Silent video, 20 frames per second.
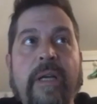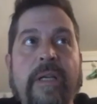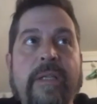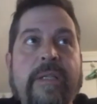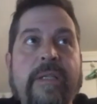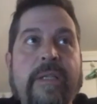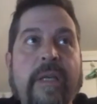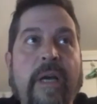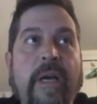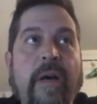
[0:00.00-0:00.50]

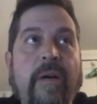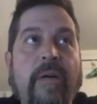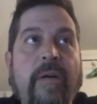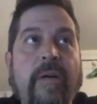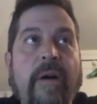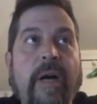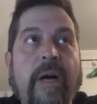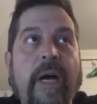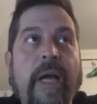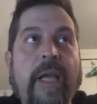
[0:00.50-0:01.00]

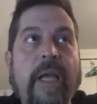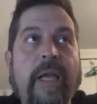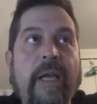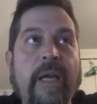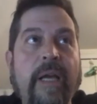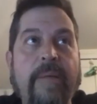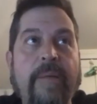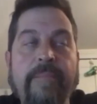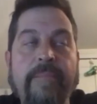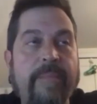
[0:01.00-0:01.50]
So I
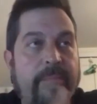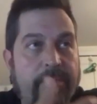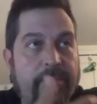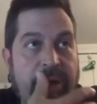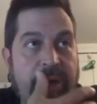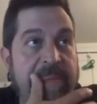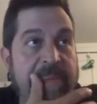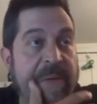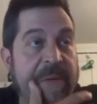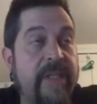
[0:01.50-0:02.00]
am
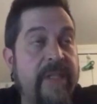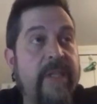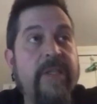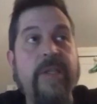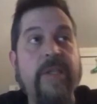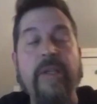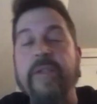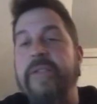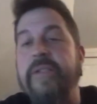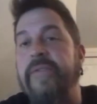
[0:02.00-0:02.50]
pretty much
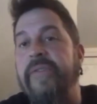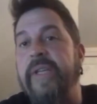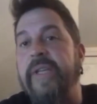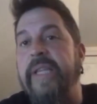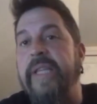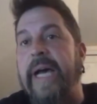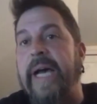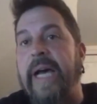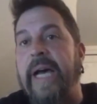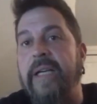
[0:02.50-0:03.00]
exclusively
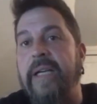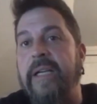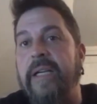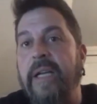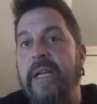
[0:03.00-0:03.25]
that.